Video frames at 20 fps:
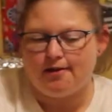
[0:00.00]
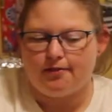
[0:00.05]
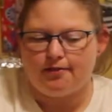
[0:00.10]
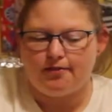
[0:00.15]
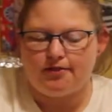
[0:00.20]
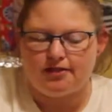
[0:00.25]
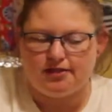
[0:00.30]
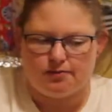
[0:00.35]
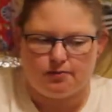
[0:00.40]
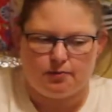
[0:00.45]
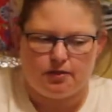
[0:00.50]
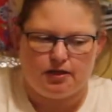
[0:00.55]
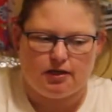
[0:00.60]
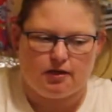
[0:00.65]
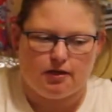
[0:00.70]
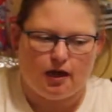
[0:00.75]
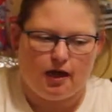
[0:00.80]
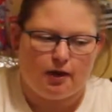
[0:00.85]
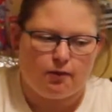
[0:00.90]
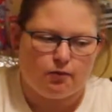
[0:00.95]
This
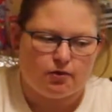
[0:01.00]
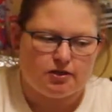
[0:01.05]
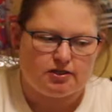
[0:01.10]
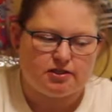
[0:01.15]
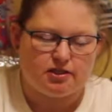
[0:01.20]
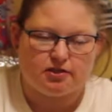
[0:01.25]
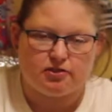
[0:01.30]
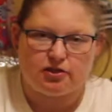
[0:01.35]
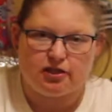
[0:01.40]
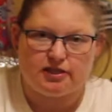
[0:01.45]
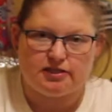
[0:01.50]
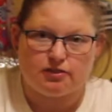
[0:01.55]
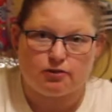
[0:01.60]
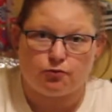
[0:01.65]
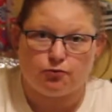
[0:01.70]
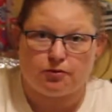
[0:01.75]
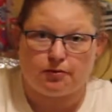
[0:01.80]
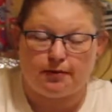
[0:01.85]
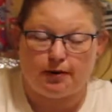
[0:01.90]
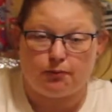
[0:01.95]
week, I want to talk to you guys a
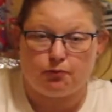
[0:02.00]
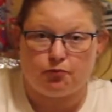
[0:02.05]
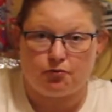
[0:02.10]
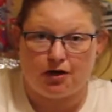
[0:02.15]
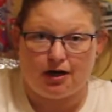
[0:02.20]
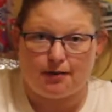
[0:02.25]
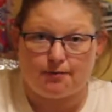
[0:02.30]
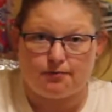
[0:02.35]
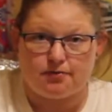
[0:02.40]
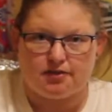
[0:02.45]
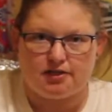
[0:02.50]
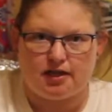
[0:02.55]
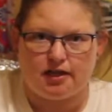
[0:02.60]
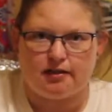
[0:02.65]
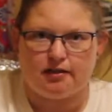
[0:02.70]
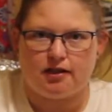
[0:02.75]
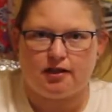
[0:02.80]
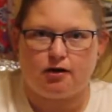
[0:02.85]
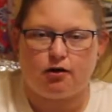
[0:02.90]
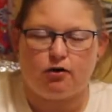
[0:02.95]
little bit about props,
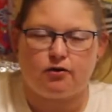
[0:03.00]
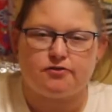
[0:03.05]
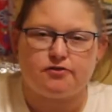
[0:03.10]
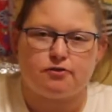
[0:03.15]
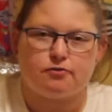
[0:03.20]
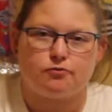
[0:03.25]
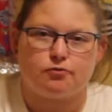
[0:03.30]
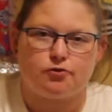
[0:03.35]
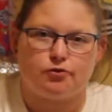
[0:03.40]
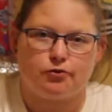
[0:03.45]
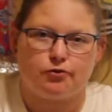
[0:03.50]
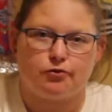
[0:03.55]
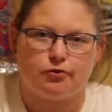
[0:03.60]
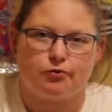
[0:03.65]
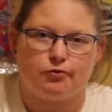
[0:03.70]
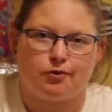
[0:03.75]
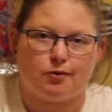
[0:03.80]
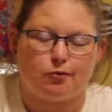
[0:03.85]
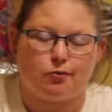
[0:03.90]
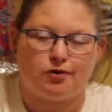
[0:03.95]
and then also show
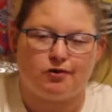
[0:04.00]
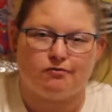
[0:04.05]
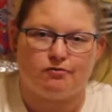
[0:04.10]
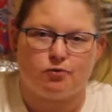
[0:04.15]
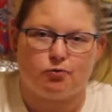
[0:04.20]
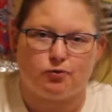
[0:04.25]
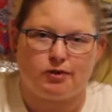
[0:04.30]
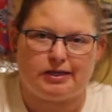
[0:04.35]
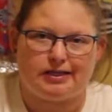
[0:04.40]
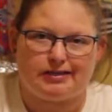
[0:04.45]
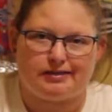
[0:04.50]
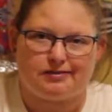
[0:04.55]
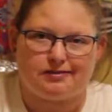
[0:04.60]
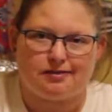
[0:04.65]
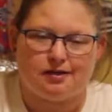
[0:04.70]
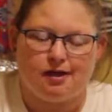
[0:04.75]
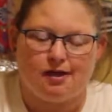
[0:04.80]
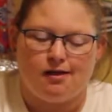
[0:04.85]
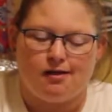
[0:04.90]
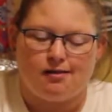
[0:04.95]
you that one of the
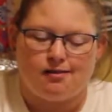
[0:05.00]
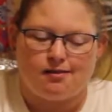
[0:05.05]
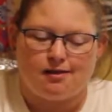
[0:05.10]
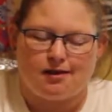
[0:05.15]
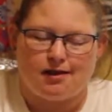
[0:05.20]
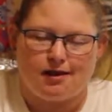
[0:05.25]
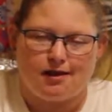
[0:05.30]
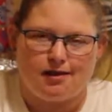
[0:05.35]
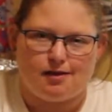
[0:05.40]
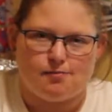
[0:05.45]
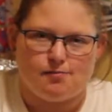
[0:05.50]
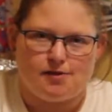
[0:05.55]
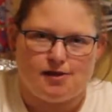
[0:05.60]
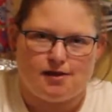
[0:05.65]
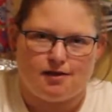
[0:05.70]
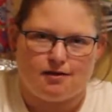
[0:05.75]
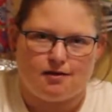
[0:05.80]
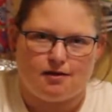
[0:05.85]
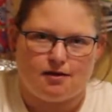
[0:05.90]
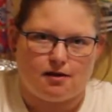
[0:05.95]
ways that I
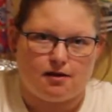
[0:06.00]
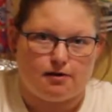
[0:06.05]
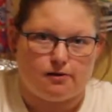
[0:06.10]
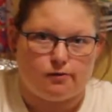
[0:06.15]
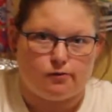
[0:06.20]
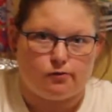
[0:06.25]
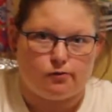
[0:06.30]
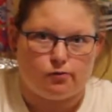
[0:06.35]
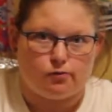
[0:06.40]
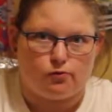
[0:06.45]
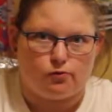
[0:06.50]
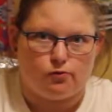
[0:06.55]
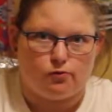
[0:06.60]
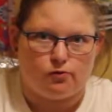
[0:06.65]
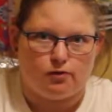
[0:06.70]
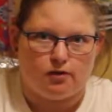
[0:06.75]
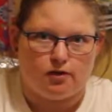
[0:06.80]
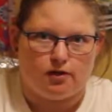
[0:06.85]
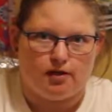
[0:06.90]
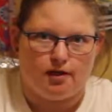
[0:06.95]
make kind of
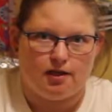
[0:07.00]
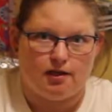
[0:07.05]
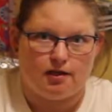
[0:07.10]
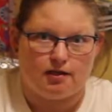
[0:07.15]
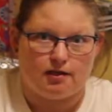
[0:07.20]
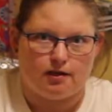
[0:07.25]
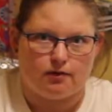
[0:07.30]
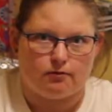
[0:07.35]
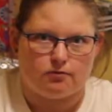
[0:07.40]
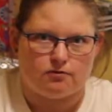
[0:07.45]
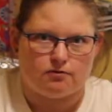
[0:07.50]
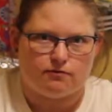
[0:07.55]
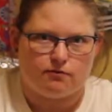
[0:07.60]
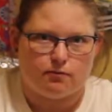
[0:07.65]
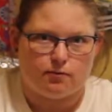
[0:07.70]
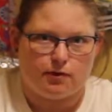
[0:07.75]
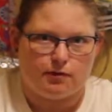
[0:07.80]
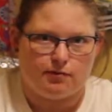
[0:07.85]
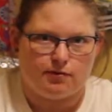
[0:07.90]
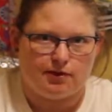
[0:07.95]
cool handouts for
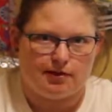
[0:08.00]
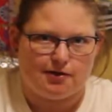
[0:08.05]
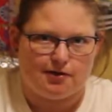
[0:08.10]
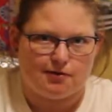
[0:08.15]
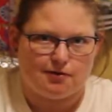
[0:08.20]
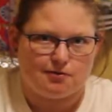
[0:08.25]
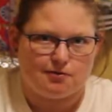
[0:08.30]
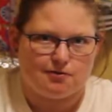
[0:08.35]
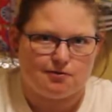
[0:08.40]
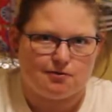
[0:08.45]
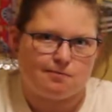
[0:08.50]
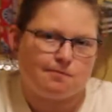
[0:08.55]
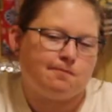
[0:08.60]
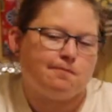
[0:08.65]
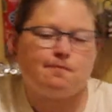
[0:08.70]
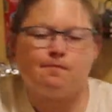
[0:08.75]
my players.